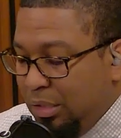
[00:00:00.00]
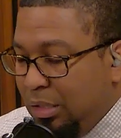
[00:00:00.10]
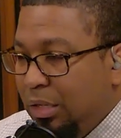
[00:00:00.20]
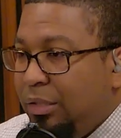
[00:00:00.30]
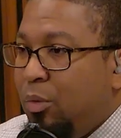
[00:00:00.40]

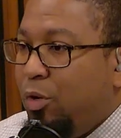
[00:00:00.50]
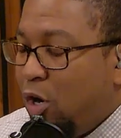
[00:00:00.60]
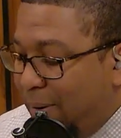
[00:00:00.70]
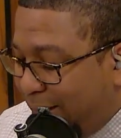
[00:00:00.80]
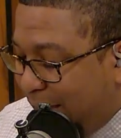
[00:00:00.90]
And then we'll go
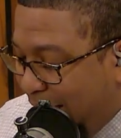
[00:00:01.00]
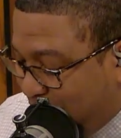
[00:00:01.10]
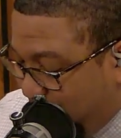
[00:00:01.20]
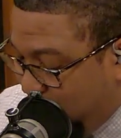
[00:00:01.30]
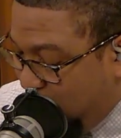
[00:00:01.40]
back to Acts
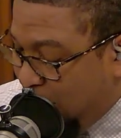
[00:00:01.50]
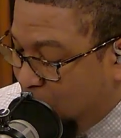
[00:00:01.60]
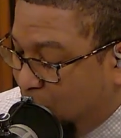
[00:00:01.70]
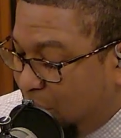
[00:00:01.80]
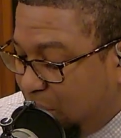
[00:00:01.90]
17. I know
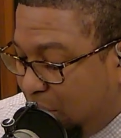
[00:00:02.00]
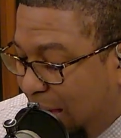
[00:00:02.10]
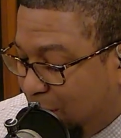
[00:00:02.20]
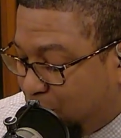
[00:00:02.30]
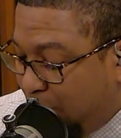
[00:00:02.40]
this is a lot
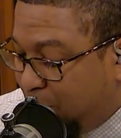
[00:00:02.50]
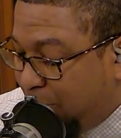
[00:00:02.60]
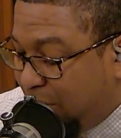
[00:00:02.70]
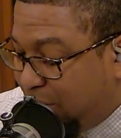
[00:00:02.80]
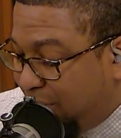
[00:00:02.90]
of scripture, but
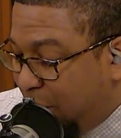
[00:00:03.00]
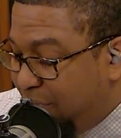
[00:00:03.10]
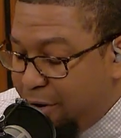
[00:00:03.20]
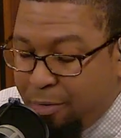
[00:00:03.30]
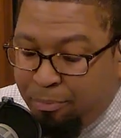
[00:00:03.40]
this is very,
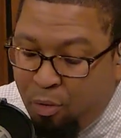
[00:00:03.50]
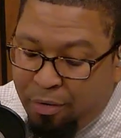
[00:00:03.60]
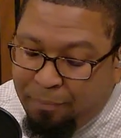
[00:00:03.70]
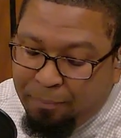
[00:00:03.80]
very important.